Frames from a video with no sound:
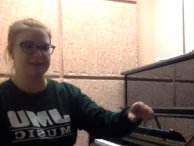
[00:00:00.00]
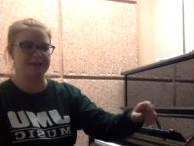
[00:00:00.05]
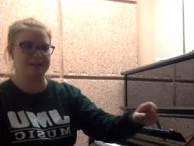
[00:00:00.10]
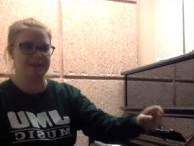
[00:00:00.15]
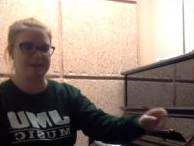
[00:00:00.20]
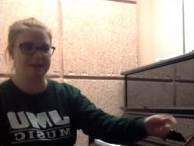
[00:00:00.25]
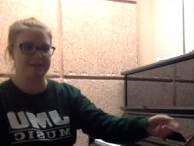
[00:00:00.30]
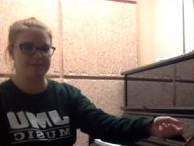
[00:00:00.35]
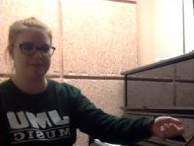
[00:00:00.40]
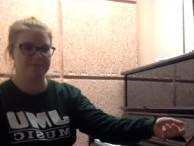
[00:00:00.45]
the
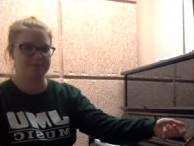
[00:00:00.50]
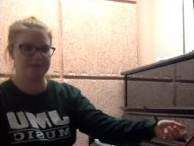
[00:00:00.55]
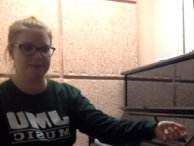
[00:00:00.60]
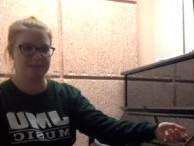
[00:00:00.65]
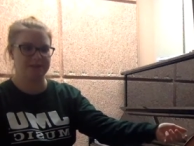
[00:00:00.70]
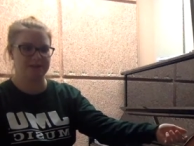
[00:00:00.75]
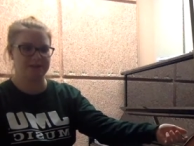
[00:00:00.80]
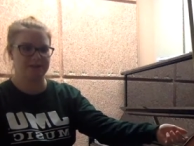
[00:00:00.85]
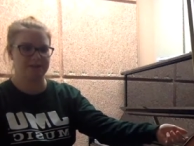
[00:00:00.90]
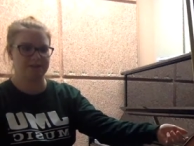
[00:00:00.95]
gate.
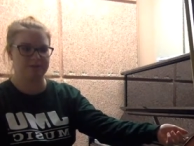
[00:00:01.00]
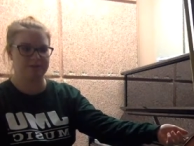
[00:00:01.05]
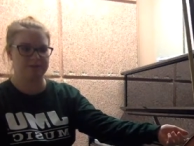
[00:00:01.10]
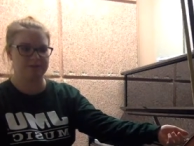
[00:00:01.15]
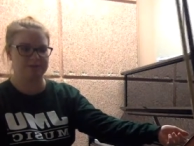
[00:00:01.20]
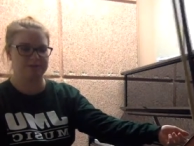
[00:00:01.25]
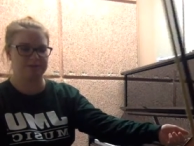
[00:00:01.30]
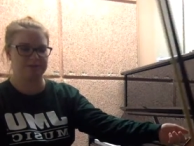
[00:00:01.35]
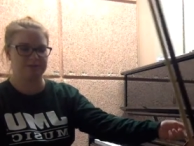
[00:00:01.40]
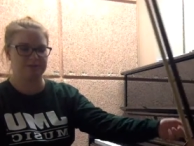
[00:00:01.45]
And I want
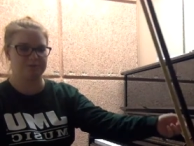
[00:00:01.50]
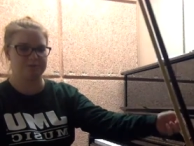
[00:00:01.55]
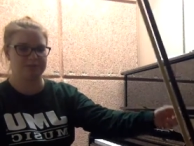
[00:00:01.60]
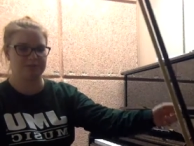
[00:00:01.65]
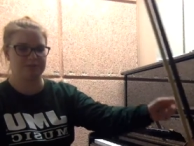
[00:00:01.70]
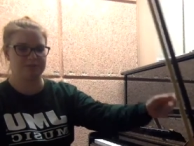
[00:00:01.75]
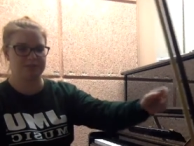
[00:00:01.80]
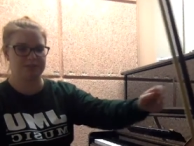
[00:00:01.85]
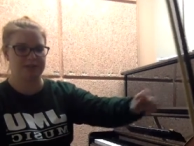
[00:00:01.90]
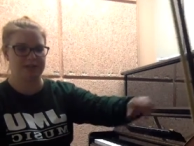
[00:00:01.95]
you to
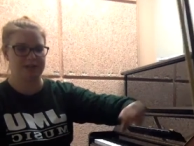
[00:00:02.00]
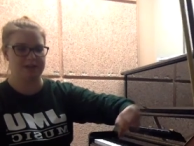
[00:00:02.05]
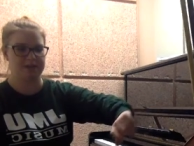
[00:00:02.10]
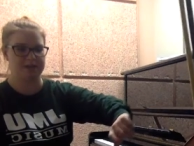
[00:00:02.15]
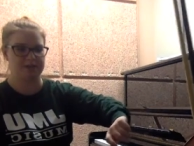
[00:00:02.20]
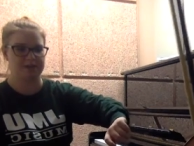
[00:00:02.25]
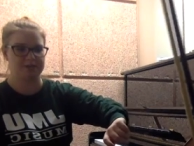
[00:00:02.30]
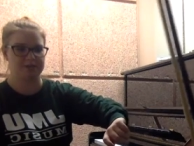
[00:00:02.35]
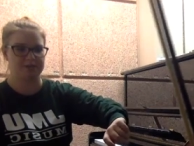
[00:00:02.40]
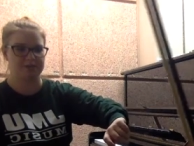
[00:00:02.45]
close the gate
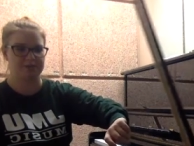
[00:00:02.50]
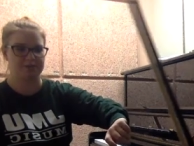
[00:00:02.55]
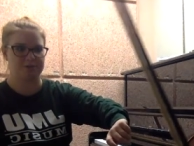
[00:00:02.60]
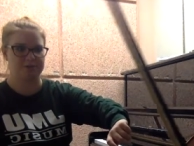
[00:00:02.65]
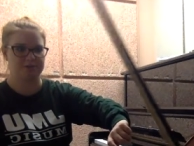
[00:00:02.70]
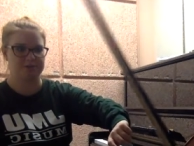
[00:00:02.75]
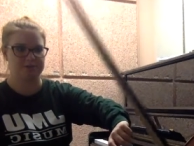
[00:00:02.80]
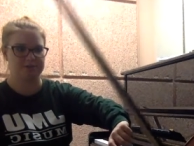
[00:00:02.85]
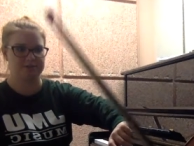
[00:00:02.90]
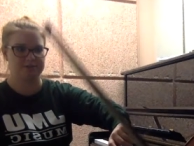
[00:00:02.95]
on the
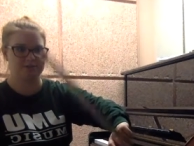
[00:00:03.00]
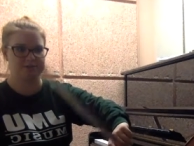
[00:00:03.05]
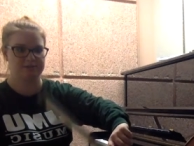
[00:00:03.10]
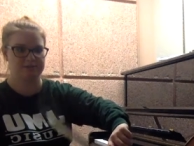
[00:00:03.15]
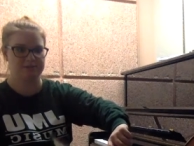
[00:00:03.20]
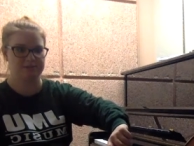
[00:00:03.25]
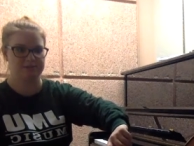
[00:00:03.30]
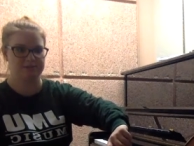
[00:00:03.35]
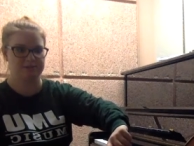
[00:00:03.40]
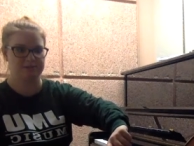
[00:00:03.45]

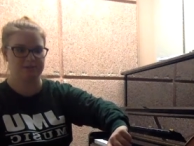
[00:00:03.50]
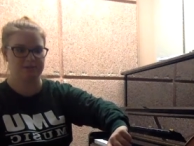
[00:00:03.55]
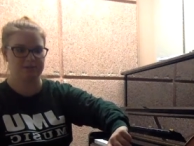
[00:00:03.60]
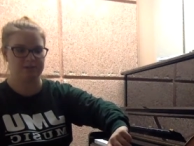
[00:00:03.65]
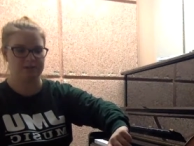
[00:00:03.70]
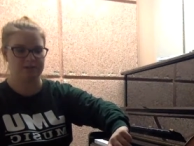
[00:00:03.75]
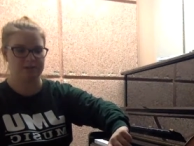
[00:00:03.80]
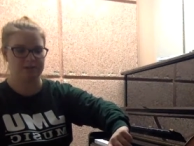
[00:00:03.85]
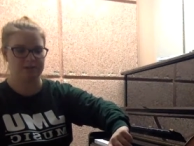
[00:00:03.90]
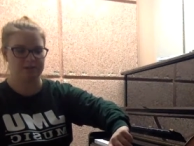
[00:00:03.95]
strings.
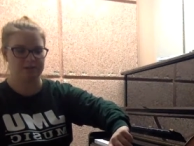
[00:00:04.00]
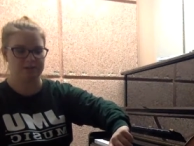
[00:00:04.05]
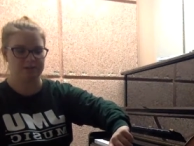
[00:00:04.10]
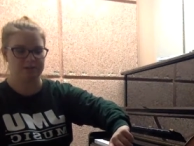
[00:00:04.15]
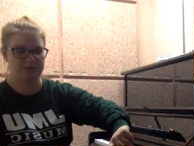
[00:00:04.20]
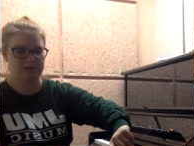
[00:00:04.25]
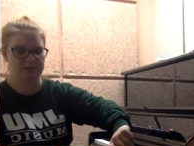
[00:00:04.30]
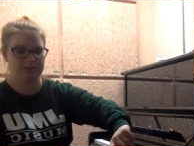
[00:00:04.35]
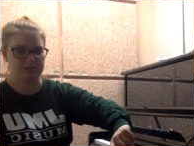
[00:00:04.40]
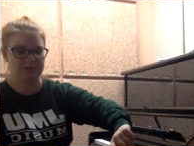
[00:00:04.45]

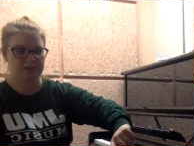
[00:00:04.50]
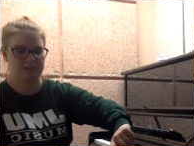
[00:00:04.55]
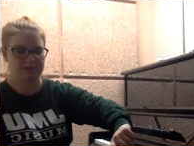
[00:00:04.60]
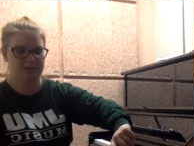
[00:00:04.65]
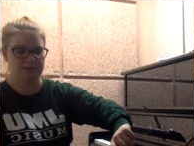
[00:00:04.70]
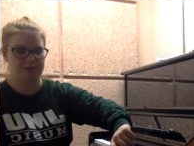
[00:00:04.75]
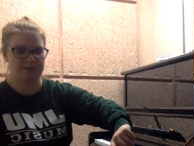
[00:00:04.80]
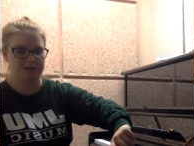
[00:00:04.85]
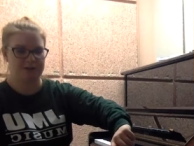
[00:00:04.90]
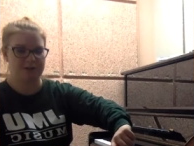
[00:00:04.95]

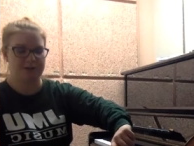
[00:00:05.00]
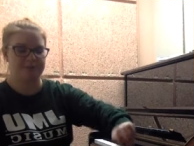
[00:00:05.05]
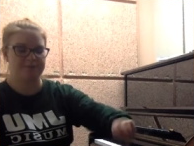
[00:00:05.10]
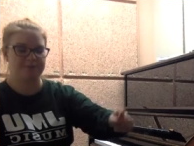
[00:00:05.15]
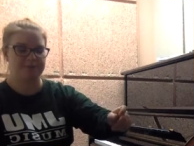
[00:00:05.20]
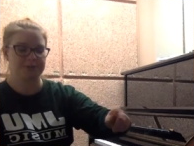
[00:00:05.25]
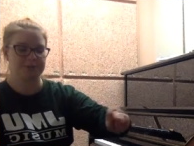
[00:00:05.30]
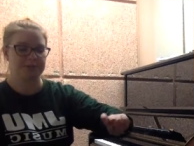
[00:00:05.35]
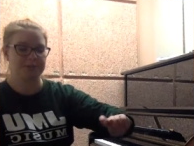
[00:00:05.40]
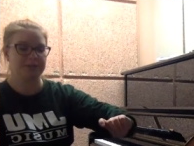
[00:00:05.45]
Okay, and
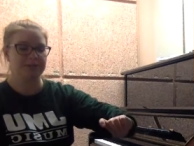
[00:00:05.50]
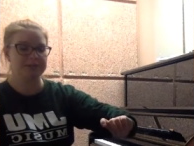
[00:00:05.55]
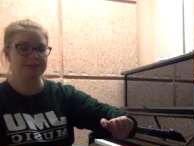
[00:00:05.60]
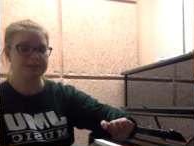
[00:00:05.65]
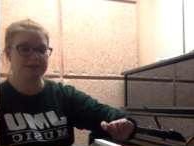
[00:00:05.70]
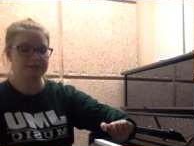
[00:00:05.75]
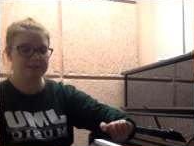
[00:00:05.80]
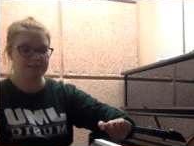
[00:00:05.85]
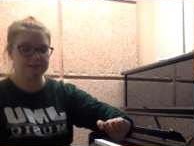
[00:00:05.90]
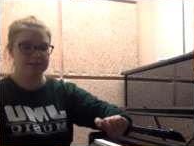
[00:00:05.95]
for
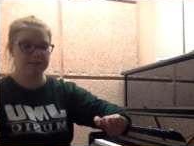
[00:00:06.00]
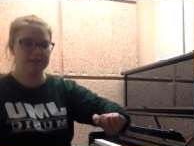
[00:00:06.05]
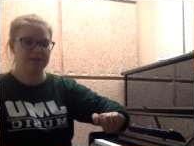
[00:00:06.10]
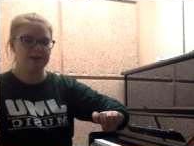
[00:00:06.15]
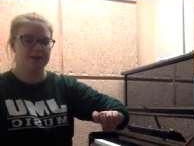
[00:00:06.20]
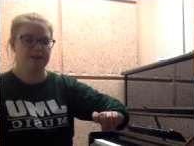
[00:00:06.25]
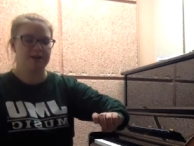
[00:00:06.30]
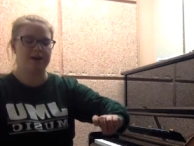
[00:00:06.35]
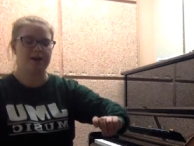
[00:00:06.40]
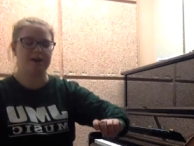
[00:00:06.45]
cellists,
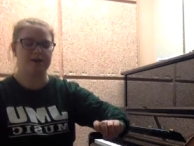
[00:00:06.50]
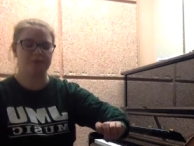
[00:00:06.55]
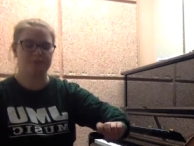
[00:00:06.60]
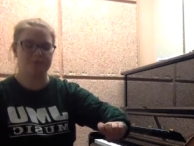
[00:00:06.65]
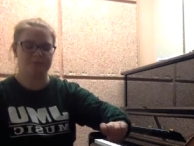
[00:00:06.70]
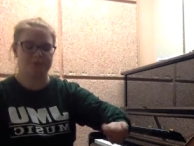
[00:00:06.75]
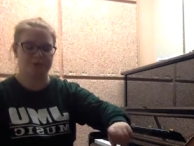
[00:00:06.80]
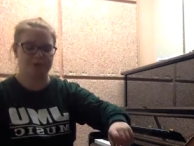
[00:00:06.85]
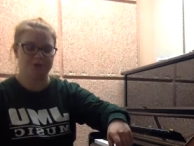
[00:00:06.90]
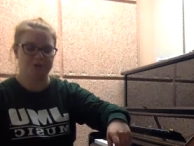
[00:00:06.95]

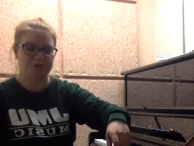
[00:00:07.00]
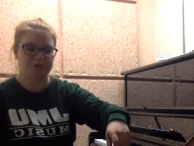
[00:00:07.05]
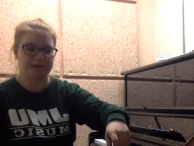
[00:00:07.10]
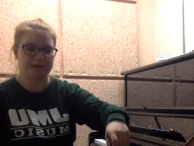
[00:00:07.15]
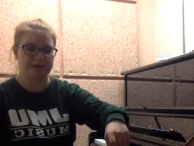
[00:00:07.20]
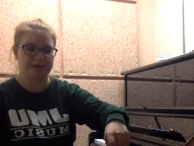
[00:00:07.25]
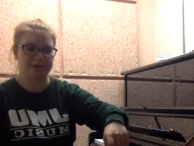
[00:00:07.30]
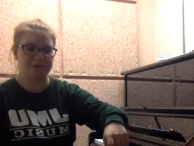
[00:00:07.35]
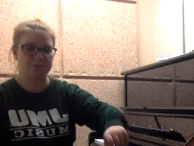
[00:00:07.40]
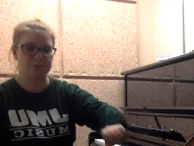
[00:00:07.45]
you
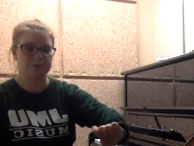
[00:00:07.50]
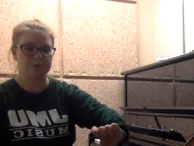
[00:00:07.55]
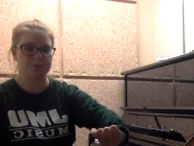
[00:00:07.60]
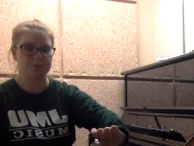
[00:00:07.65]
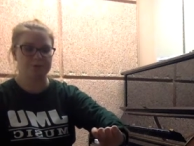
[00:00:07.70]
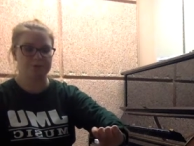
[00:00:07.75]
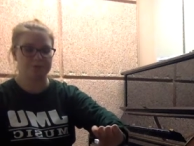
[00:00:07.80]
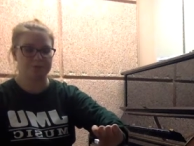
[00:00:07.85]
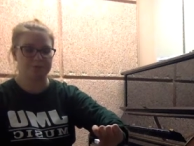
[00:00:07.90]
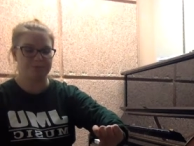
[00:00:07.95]

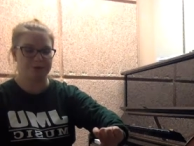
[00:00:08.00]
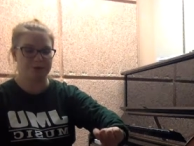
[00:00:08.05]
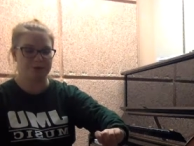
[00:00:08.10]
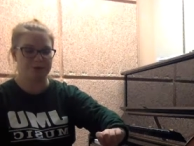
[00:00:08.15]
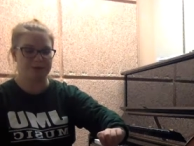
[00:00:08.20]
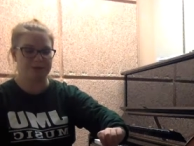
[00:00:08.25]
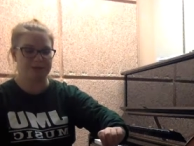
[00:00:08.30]
angle the bow